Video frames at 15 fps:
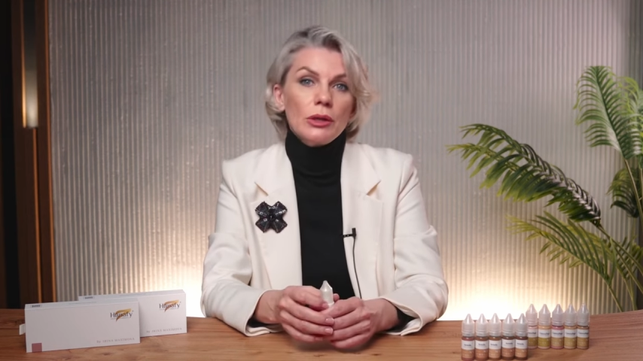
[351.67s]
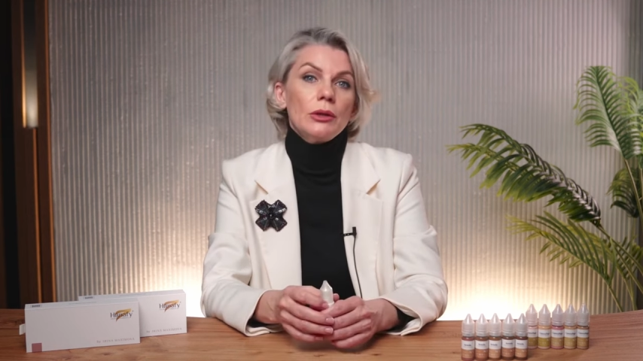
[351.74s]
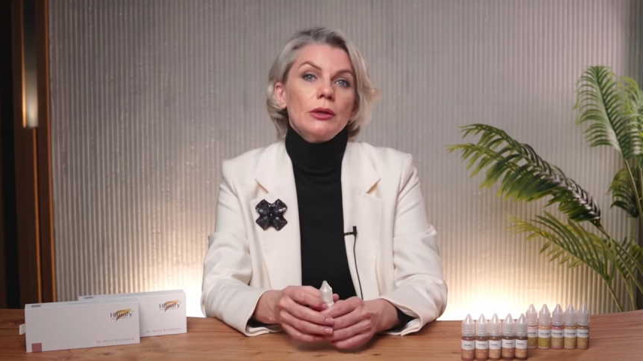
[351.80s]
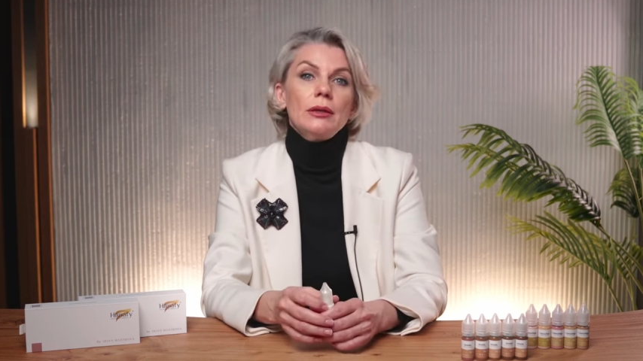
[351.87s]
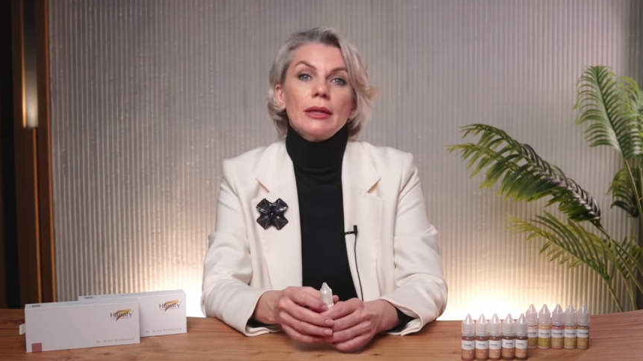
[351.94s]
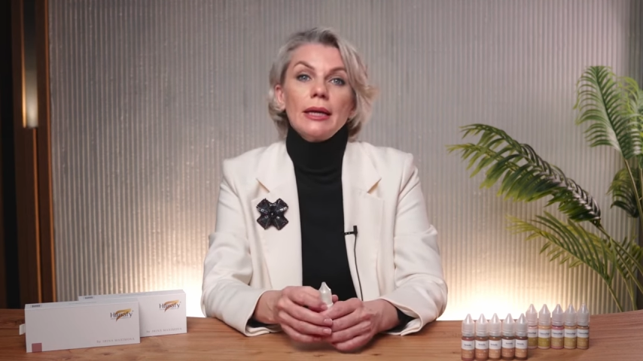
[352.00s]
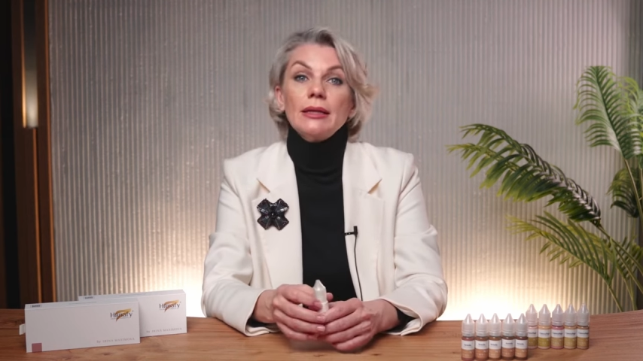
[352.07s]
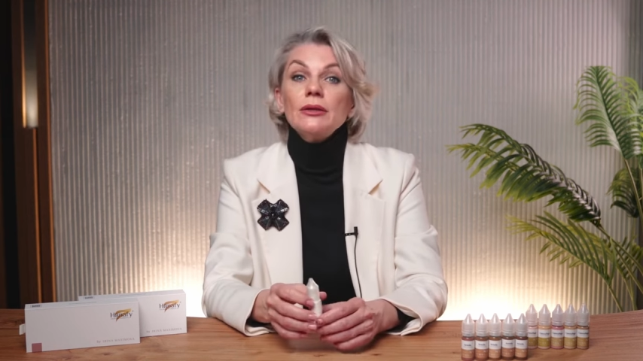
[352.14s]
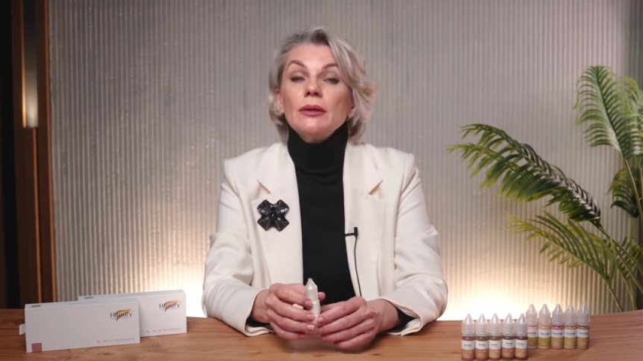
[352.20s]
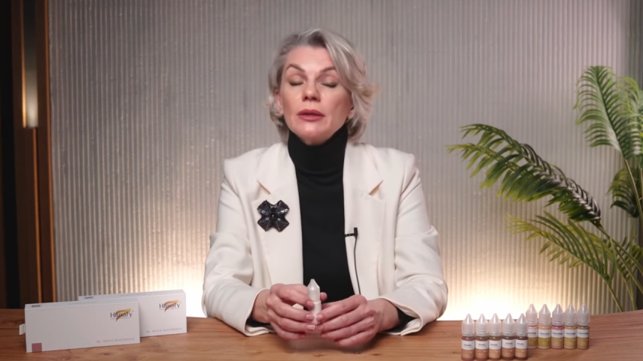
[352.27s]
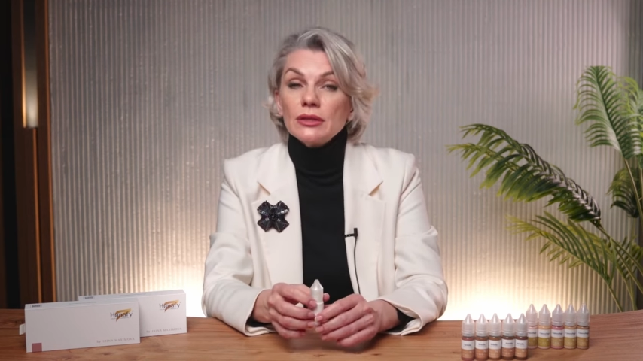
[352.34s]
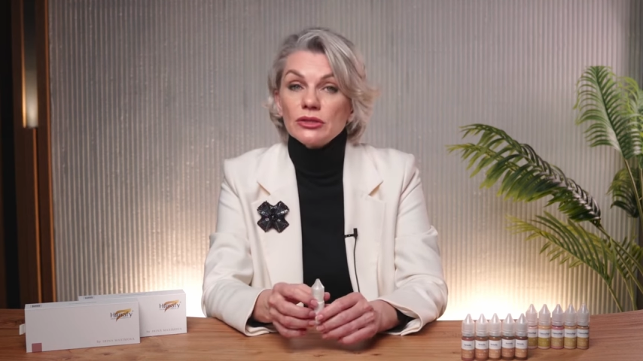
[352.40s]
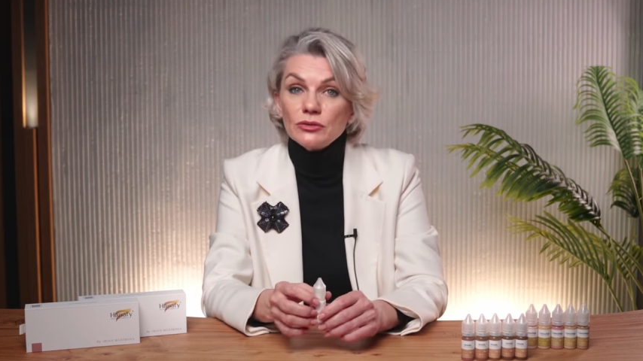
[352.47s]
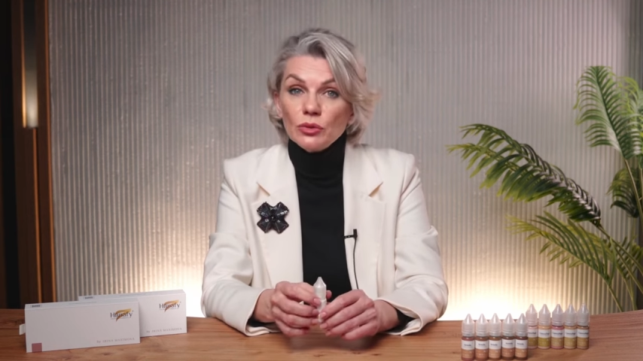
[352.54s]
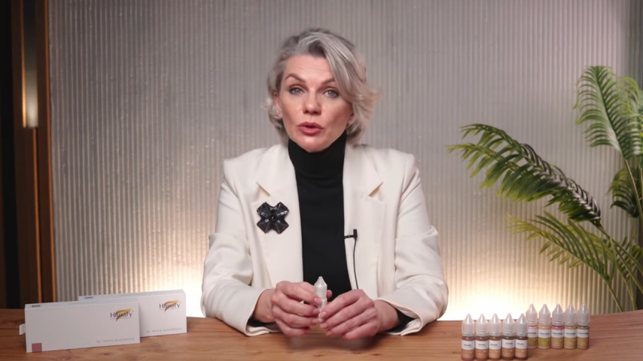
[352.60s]
little test on a
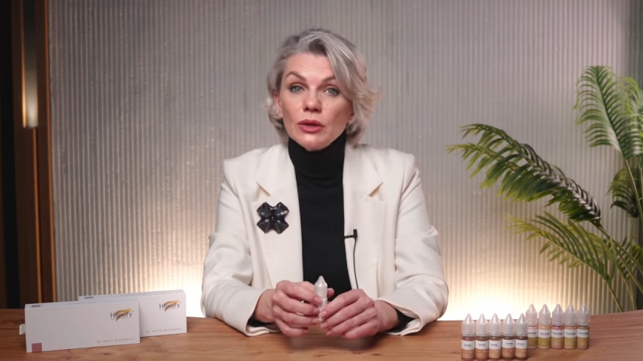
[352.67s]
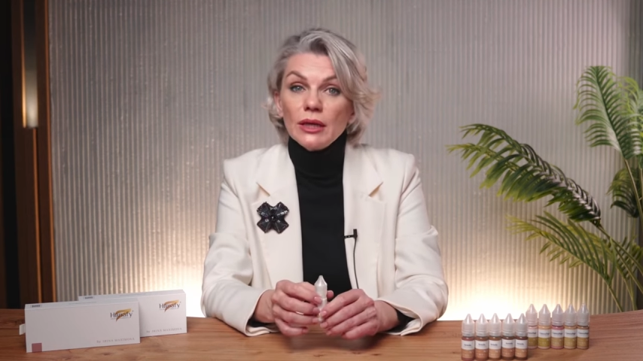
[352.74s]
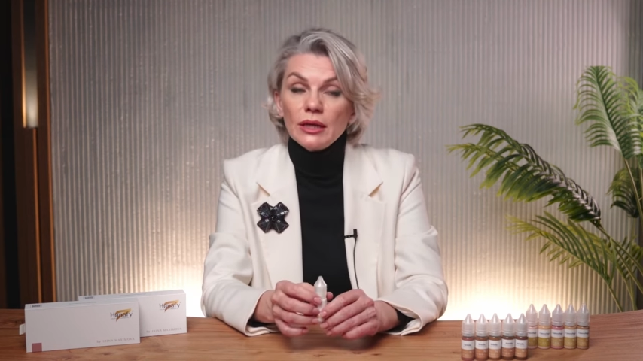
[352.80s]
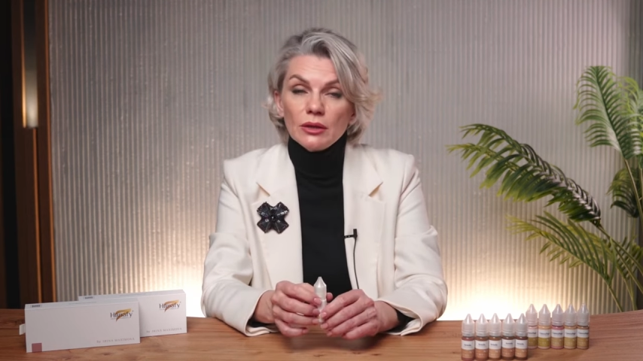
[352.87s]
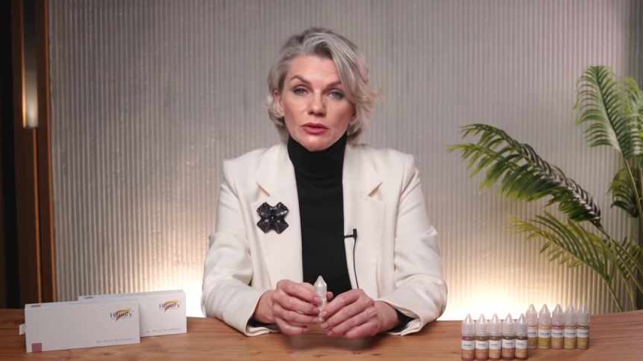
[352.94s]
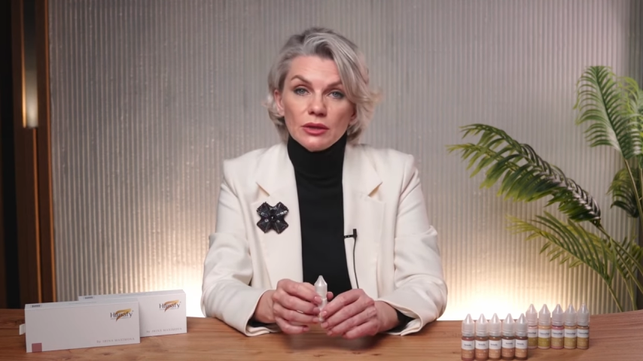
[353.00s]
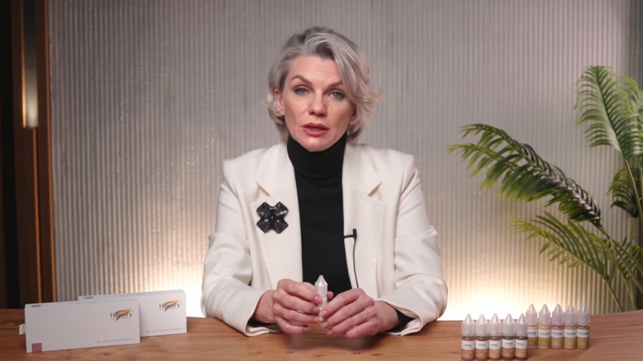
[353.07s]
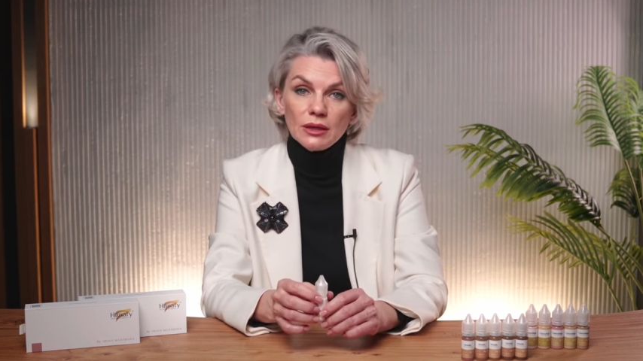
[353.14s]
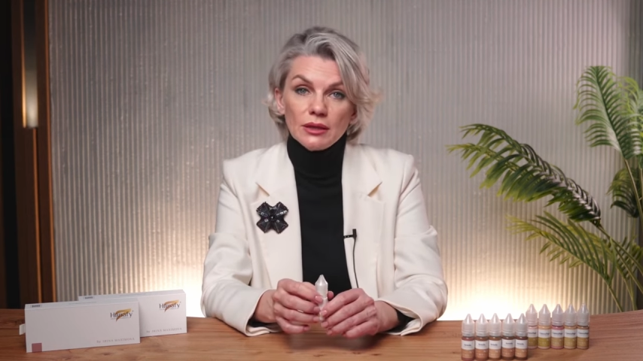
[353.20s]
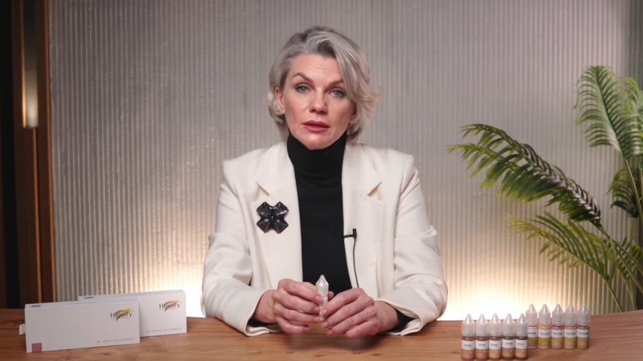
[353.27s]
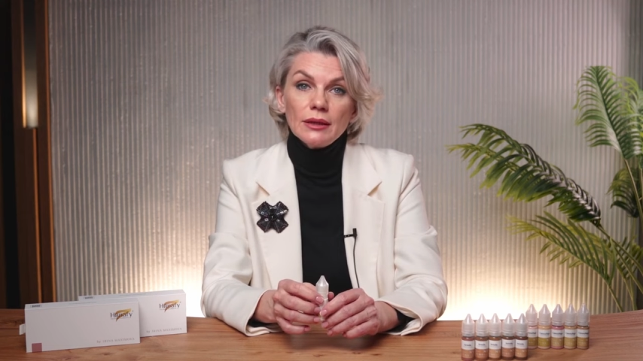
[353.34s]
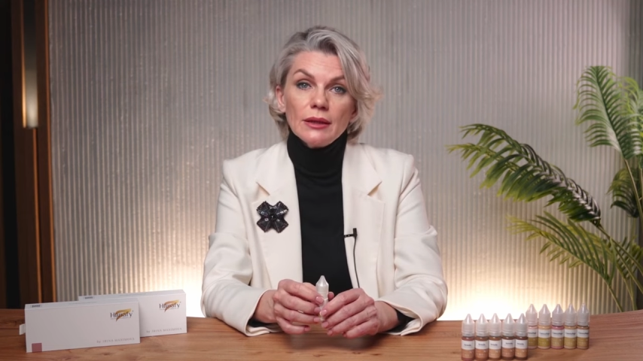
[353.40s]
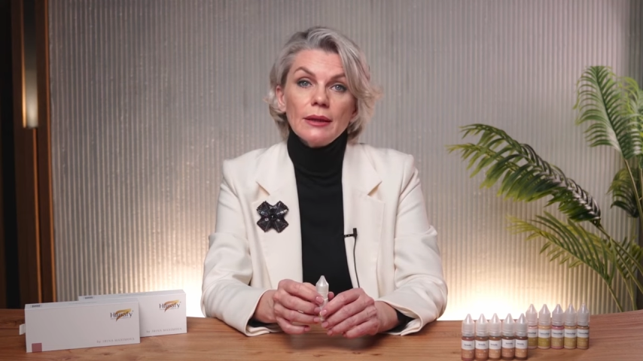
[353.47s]
small area,